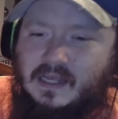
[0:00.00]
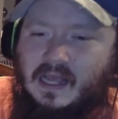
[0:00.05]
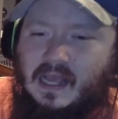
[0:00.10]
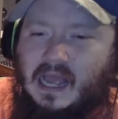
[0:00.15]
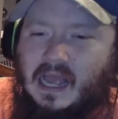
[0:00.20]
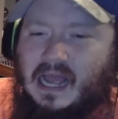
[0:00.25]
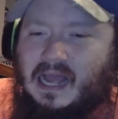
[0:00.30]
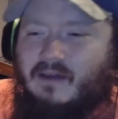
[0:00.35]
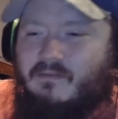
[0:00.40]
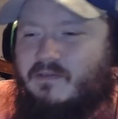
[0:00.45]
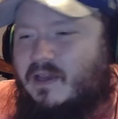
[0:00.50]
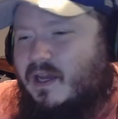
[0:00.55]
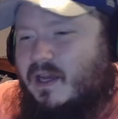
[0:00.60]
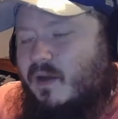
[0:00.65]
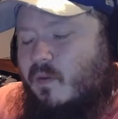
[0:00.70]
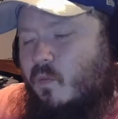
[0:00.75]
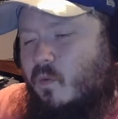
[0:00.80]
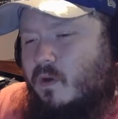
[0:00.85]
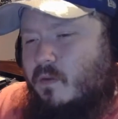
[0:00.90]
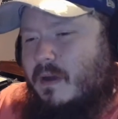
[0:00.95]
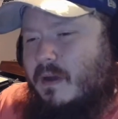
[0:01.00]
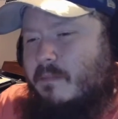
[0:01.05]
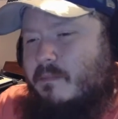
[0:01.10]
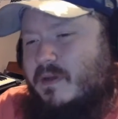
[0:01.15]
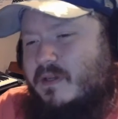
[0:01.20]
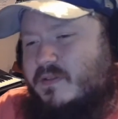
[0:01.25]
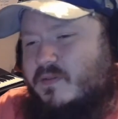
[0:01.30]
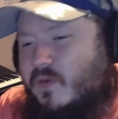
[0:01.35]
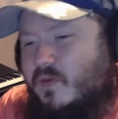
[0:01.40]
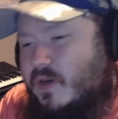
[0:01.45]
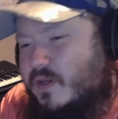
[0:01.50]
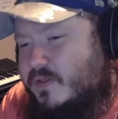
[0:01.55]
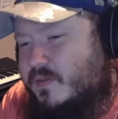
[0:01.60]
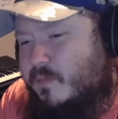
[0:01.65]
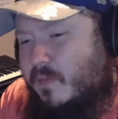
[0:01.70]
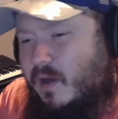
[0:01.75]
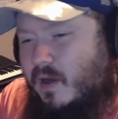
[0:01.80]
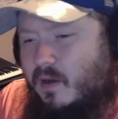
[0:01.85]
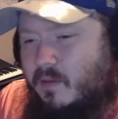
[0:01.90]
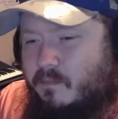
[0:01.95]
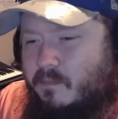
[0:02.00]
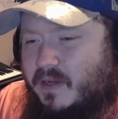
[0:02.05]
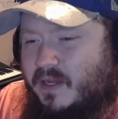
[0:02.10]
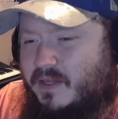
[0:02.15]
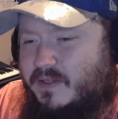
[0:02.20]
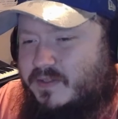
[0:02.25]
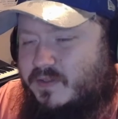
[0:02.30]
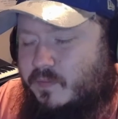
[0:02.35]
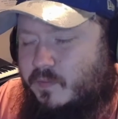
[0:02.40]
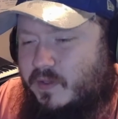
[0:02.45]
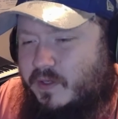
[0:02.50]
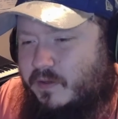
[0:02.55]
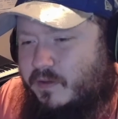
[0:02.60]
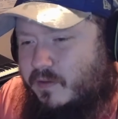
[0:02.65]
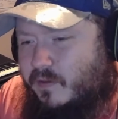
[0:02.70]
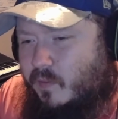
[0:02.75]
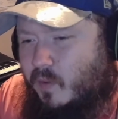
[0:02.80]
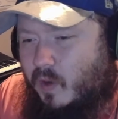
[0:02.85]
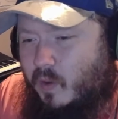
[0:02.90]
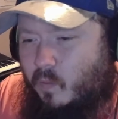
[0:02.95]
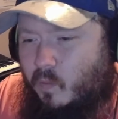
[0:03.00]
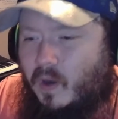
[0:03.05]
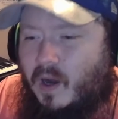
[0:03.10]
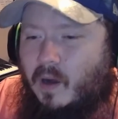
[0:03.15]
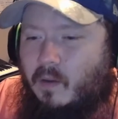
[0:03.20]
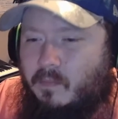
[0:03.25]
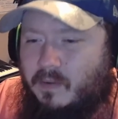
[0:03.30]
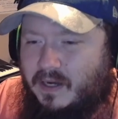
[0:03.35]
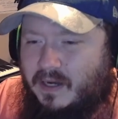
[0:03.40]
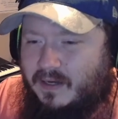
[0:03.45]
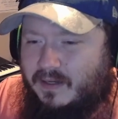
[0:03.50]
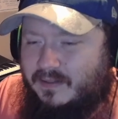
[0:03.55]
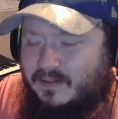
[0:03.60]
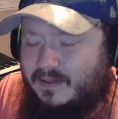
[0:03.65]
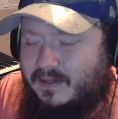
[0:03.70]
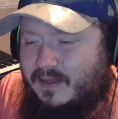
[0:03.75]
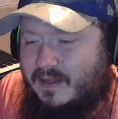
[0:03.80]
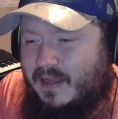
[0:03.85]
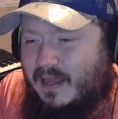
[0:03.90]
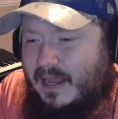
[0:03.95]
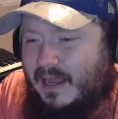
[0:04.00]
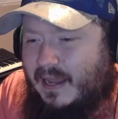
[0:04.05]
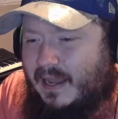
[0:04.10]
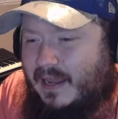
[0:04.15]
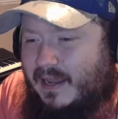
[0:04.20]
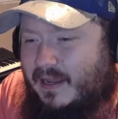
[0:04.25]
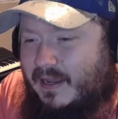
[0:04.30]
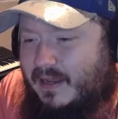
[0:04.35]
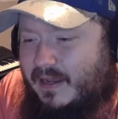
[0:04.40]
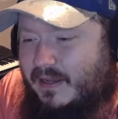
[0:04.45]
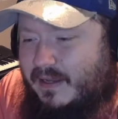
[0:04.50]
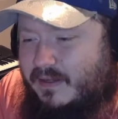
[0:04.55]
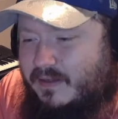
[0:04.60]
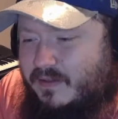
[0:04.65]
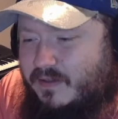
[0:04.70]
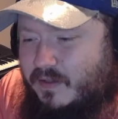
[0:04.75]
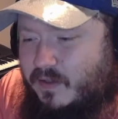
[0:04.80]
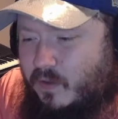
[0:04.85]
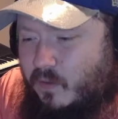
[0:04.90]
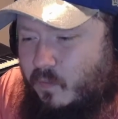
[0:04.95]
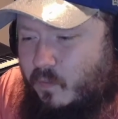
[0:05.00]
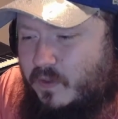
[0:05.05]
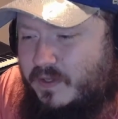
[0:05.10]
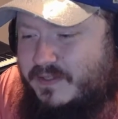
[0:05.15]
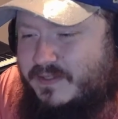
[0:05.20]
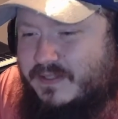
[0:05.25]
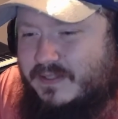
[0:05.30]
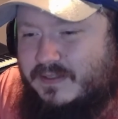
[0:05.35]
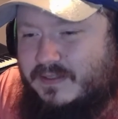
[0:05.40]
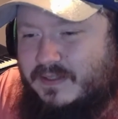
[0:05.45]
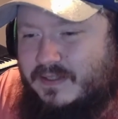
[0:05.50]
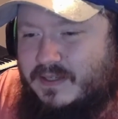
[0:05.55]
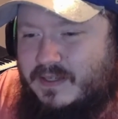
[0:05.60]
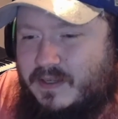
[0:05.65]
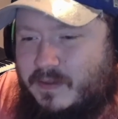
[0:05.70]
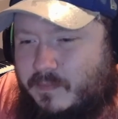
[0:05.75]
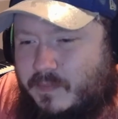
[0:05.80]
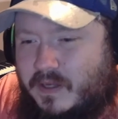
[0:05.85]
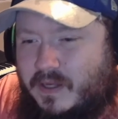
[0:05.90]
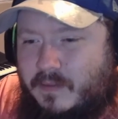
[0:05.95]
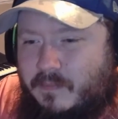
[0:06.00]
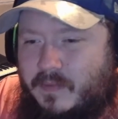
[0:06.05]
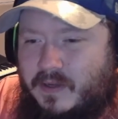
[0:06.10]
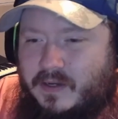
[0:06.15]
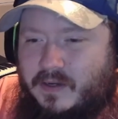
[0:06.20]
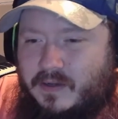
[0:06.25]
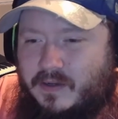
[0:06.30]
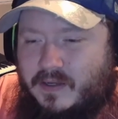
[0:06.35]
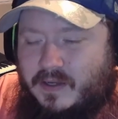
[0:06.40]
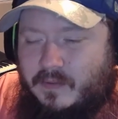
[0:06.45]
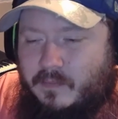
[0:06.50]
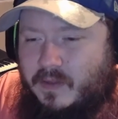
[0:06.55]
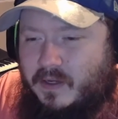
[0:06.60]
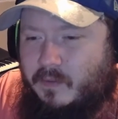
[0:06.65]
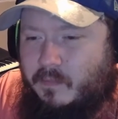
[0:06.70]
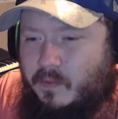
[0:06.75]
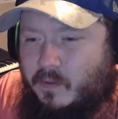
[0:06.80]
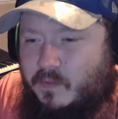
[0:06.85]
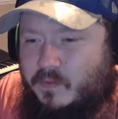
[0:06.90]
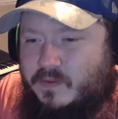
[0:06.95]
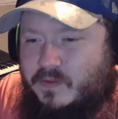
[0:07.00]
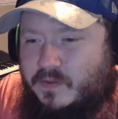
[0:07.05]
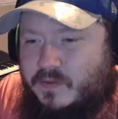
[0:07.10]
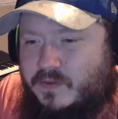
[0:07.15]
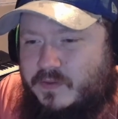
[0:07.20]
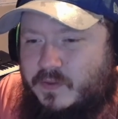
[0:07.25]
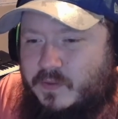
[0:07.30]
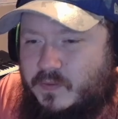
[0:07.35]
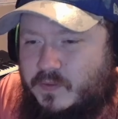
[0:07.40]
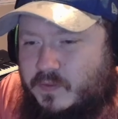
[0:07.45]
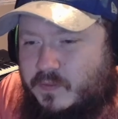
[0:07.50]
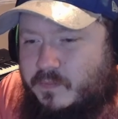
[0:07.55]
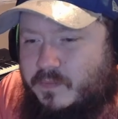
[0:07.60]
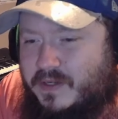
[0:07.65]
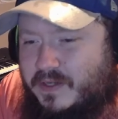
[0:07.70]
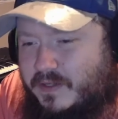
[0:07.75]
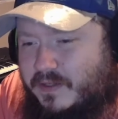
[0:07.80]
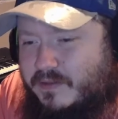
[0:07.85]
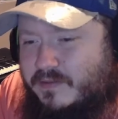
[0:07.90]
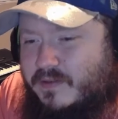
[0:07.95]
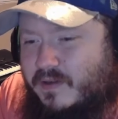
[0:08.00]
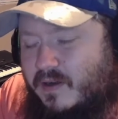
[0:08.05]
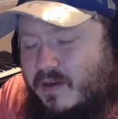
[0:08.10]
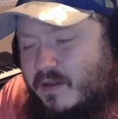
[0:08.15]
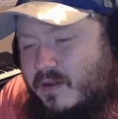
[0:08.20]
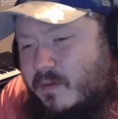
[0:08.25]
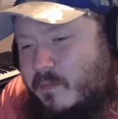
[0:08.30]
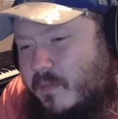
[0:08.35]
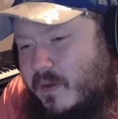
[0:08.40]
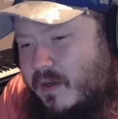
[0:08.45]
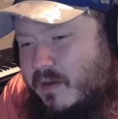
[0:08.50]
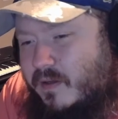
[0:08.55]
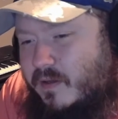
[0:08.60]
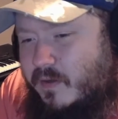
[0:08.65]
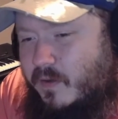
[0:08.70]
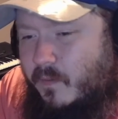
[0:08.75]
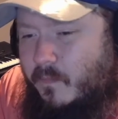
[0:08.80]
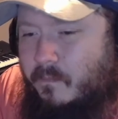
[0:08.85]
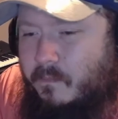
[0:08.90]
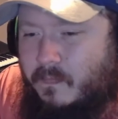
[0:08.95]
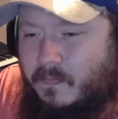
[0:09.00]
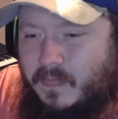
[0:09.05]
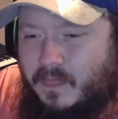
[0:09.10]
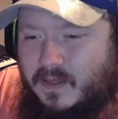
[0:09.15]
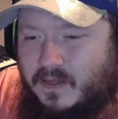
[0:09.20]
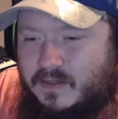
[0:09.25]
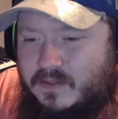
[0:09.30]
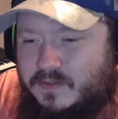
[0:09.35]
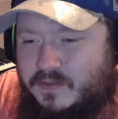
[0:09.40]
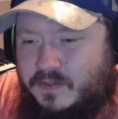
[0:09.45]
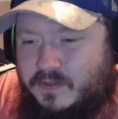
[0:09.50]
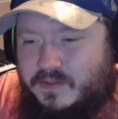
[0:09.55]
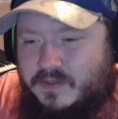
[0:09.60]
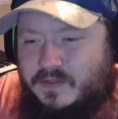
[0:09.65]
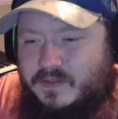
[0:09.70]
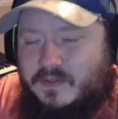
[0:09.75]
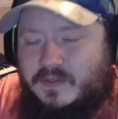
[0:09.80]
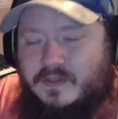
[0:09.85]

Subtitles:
I've got one of my best friend's mom passed away a while back. And, you know, recently he made a post on social media talking about, you know, just,